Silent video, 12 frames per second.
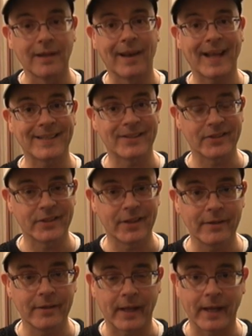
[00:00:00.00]
Last
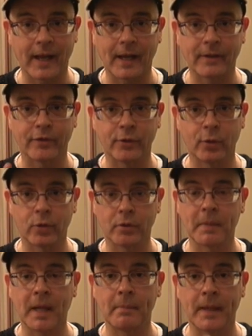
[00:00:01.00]
Sunday, I
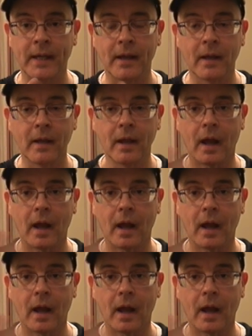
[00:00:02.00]
thought maybe